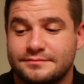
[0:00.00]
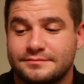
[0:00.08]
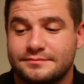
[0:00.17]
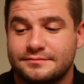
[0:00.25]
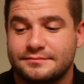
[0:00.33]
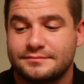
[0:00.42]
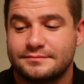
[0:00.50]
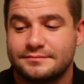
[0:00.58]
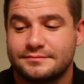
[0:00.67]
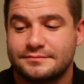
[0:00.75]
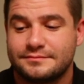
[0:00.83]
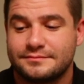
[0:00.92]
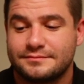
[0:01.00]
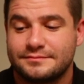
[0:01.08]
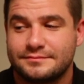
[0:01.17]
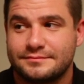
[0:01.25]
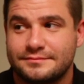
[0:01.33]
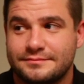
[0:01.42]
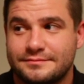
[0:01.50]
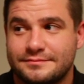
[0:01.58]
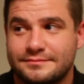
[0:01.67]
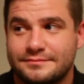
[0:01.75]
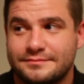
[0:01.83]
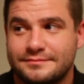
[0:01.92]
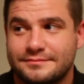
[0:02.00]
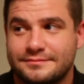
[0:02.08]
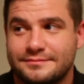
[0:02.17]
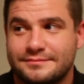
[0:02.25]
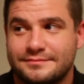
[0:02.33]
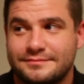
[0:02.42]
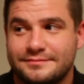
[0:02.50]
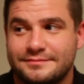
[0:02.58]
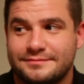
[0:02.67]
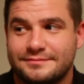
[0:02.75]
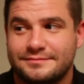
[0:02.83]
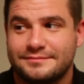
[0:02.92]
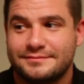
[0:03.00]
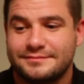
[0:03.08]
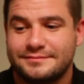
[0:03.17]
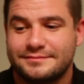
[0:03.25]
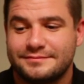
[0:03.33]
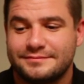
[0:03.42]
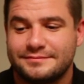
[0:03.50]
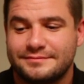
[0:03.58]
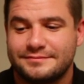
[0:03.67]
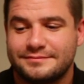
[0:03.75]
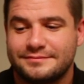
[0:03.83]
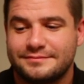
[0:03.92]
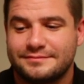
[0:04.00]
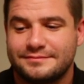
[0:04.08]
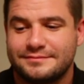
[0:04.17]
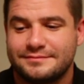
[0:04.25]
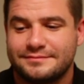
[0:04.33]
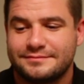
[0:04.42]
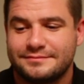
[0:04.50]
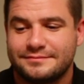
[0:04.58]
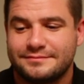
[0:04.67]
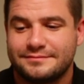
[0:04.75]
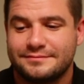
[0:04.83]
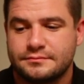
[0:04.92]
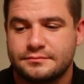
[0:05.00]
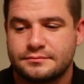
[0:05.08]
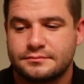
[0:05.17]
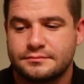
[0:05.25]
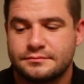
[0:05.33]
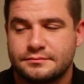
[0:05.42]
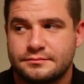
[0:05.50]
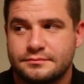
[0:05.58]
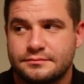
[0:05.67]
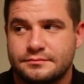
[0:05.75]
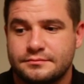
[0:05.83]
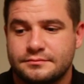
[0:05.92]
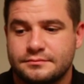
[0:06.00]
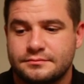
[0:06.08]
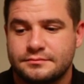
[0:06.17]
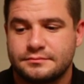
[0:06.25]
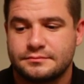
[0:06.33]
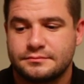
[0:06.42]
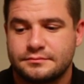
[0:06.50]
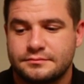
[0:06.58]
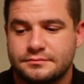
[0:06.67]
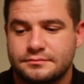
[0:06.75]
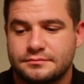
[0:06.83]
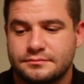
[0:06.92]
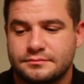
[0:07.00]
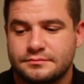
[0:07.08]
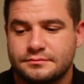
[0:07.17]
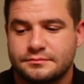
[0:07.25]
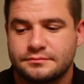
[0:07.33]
[no speech]